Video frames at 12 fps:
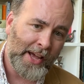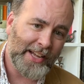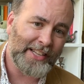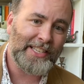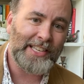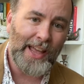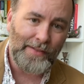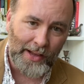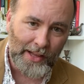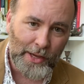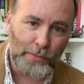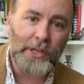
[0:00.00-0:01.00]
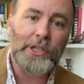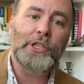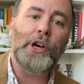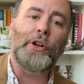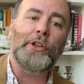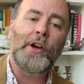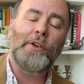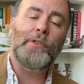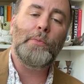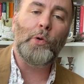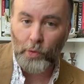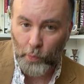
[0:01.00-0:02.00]
and saving that result
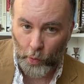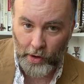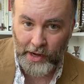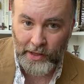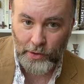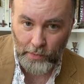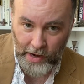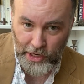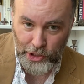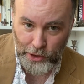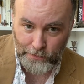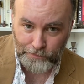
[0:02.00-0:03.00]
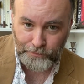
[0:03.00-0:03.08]
from rewarding the rich.